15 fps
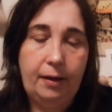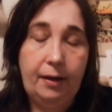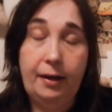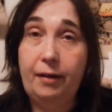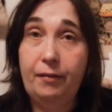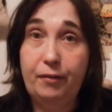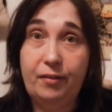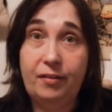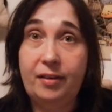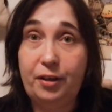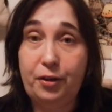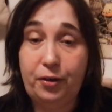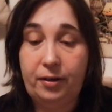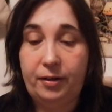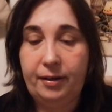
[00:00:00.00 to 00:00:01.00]
And I haven't
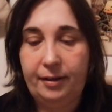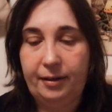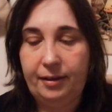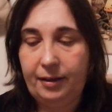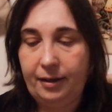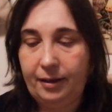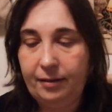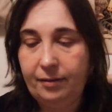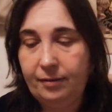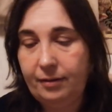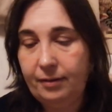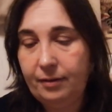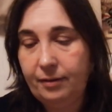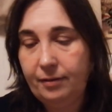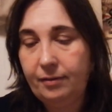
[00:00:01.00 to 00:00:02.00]
stitched on anything else.
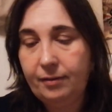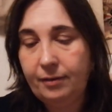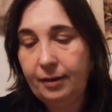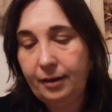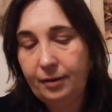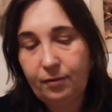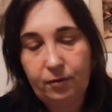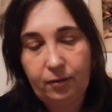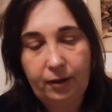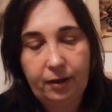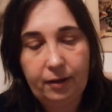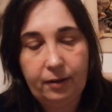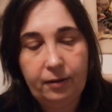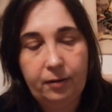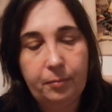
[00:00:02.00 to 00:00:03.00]
And it's nice to
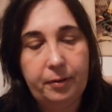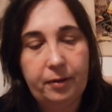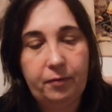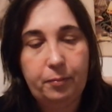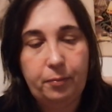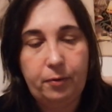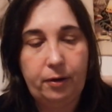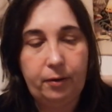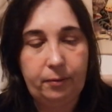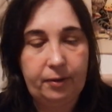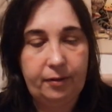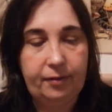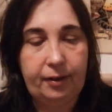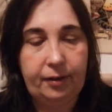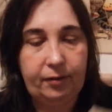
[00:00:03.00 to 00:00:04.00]
get a little bit of
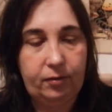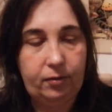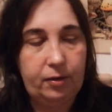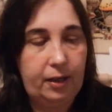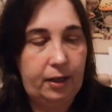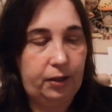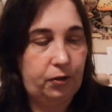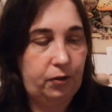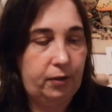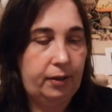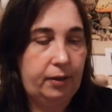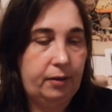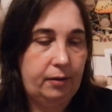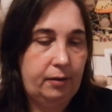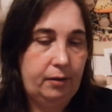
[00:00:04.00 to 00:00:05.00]
progress,
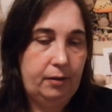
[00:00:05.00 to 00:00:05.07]
actually.